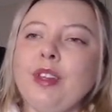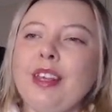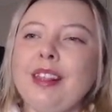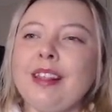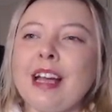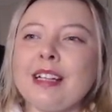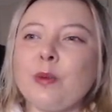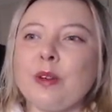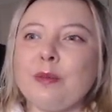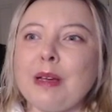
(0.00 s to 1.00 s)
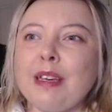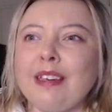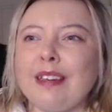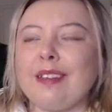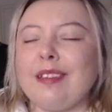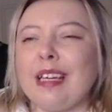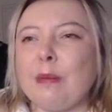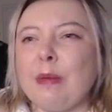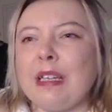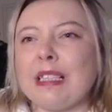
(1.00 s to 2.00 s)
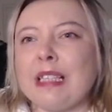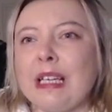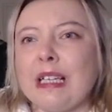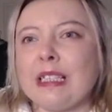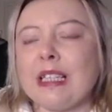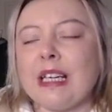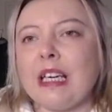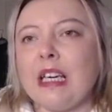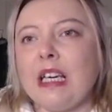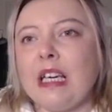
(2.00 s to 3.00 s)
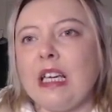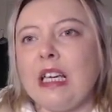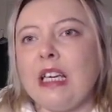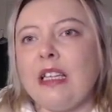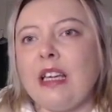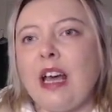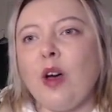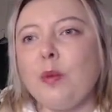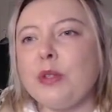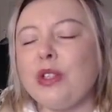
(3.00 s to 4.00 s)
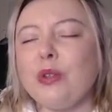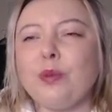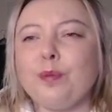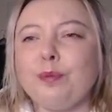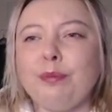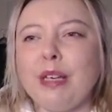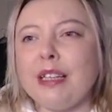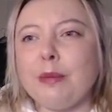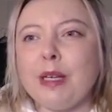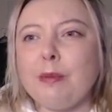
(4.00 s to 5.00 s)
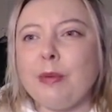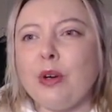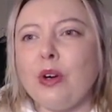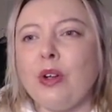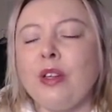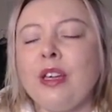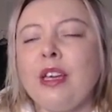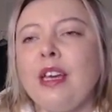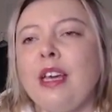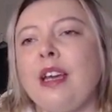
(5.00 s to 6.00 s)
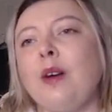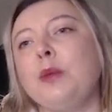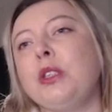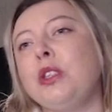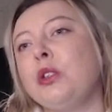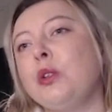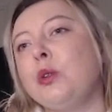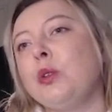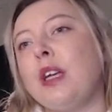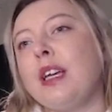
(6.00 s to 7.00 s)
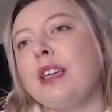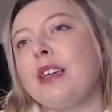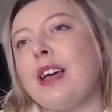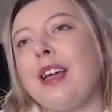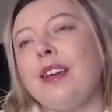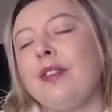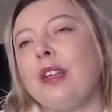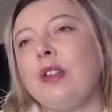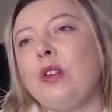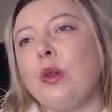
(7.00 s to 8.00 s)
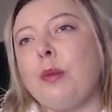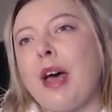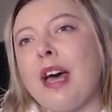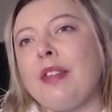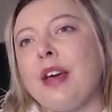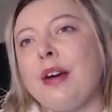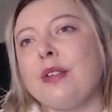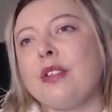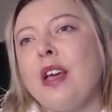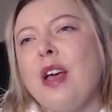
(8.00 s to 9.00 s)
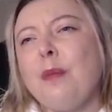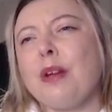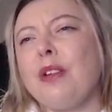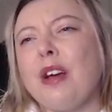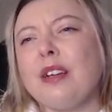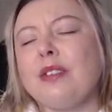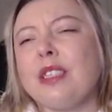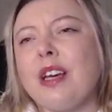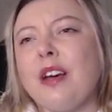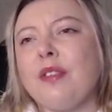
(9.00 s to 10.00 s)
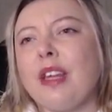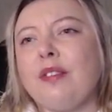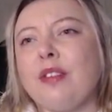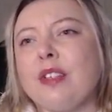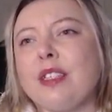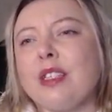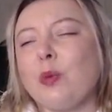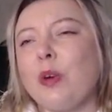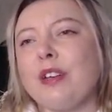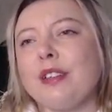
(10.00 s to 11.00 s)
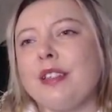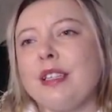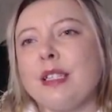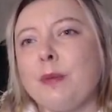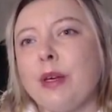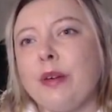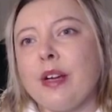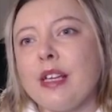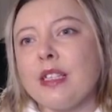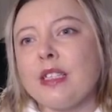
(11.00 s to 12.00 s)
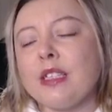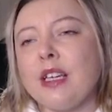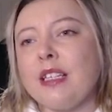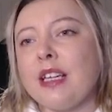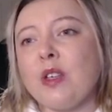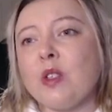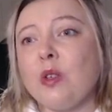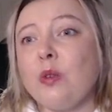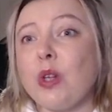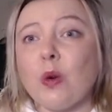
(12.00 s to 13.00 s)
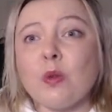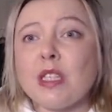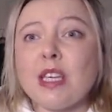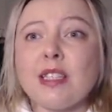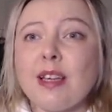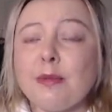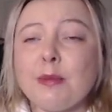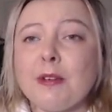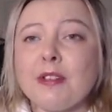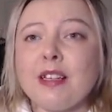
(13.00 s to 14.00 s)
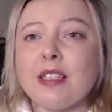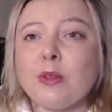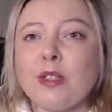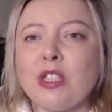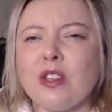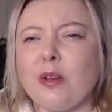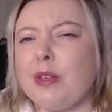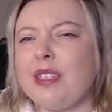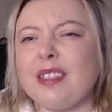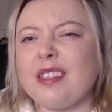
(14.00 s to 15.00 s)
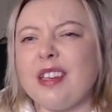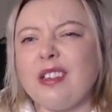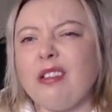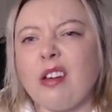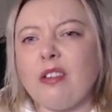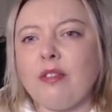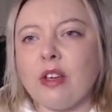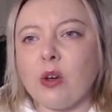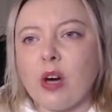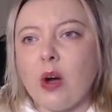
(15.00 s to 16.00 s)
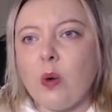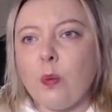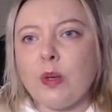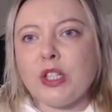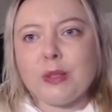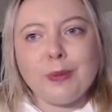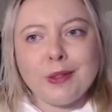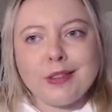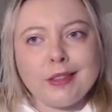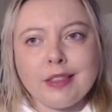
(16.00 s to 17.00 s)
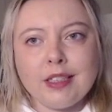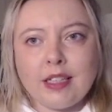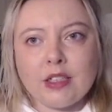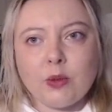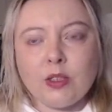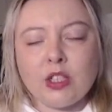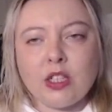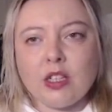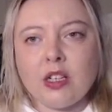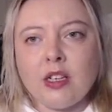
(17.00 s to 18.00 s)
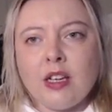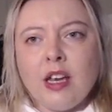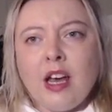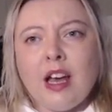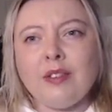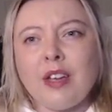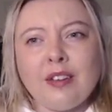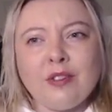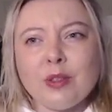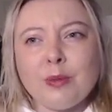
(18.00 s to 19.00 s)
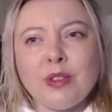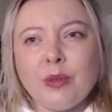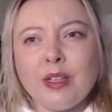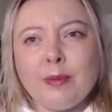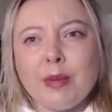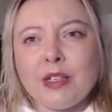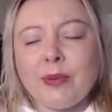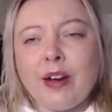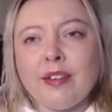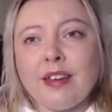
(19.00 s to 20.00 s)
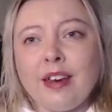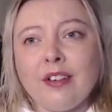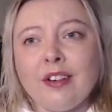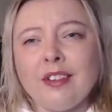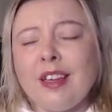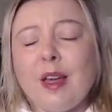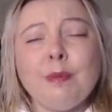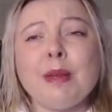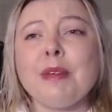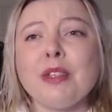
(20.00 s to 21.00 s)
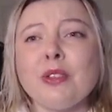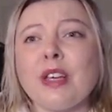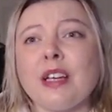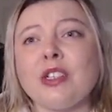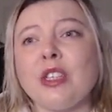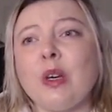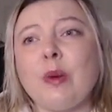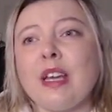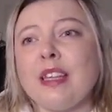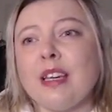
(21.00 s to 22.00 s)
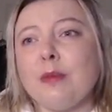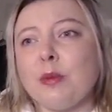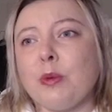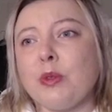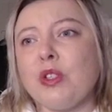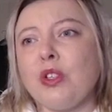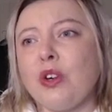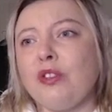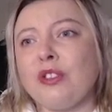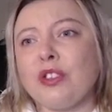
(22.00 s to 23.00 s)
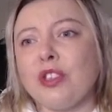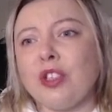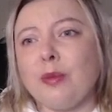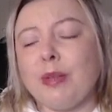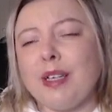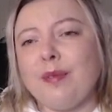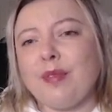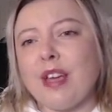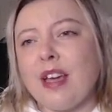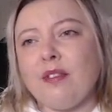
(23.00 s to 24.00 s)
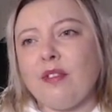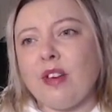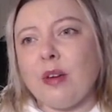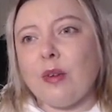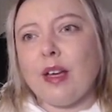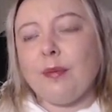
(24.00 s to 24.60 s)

that's one of my, like, biggest things. Like, it helps you meet the people. It helps you, like, kind of get to know the bathhouse. But a lot of stuff, like, for instance, where to sit spirits, it tells you don't sit some spirits next to each other, but it doesn't tell you how to figure out which spirits to sit next to each other. I've kind of just been doing it by trial and error. Maybe there's actually a way that I'm supposed to know for sure, but I haven't found it.